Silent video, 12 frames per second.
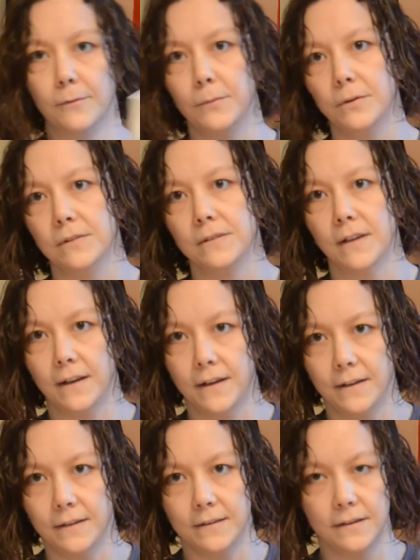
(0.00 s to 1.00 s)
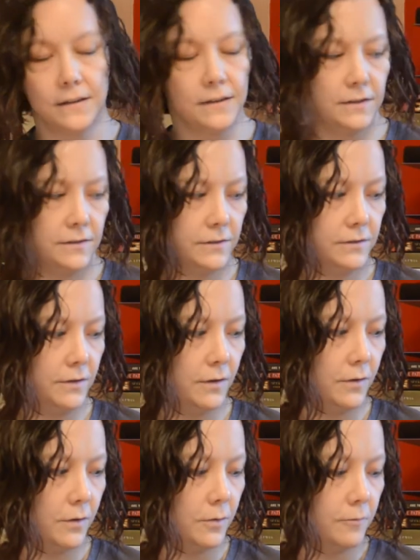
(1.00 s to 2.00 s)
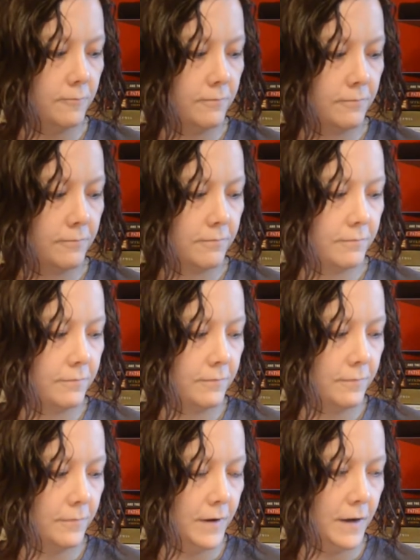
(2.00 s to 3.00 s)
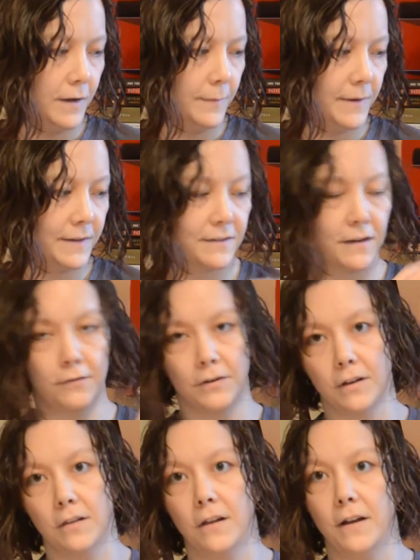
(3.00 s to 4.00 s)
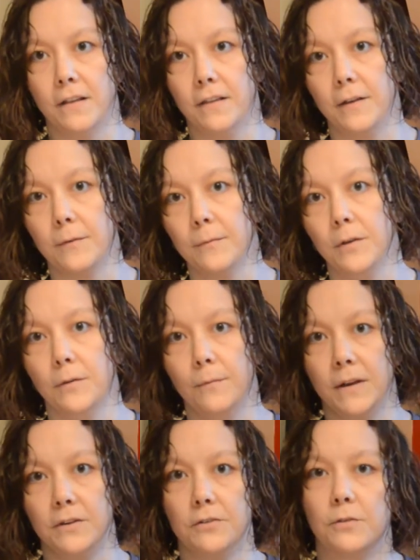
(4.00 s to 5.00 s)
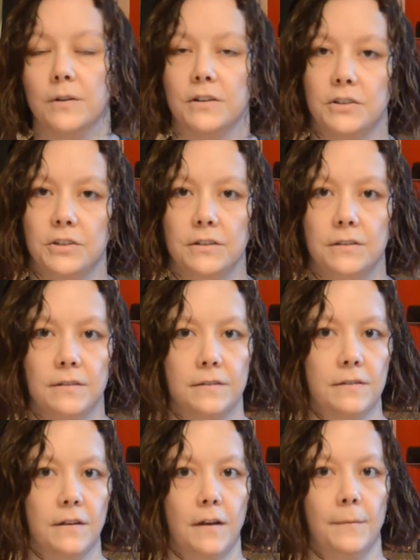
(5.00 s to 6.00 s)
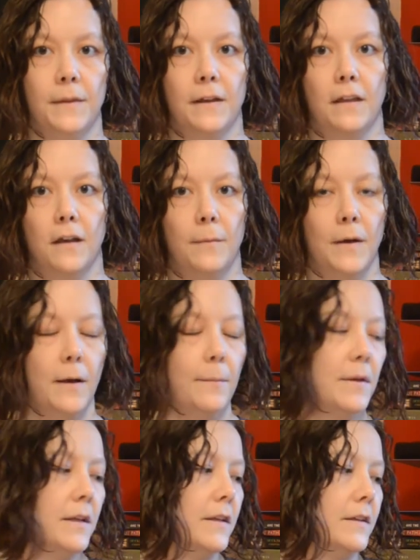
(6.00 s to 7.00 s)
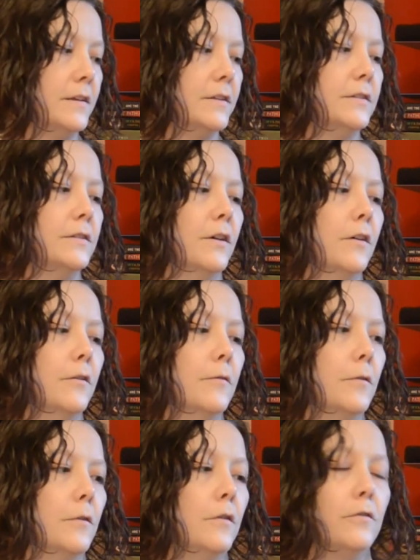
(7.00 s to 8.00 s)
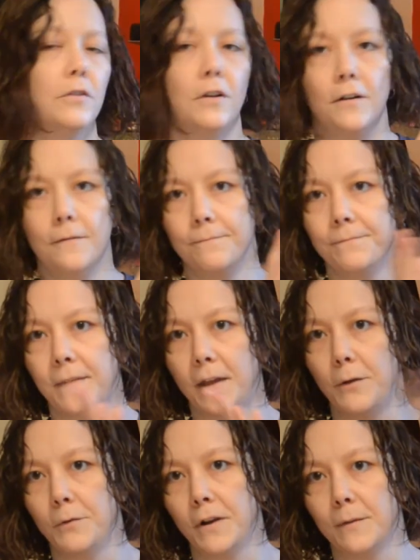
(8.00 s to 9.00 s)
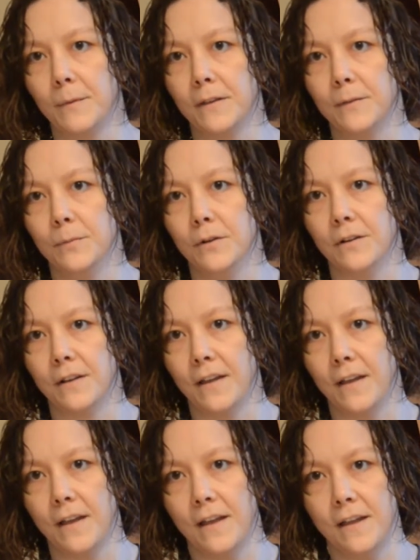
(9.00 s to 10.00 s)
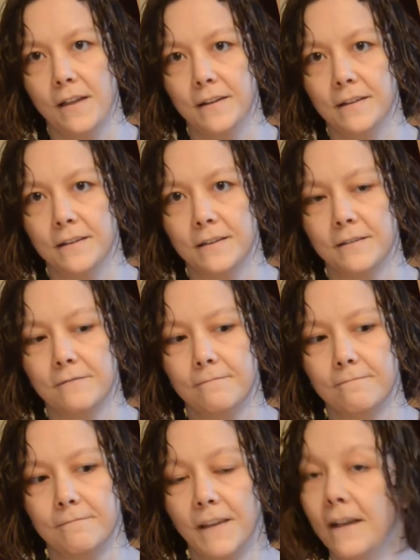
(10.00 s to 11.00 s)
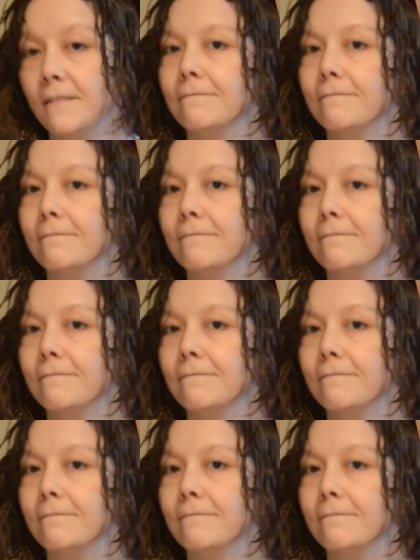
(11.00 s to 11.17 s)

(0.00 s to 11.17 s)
both sides, so, and it's covering a lot of major questions that come up. So overall, I would recommend this book, and yeah.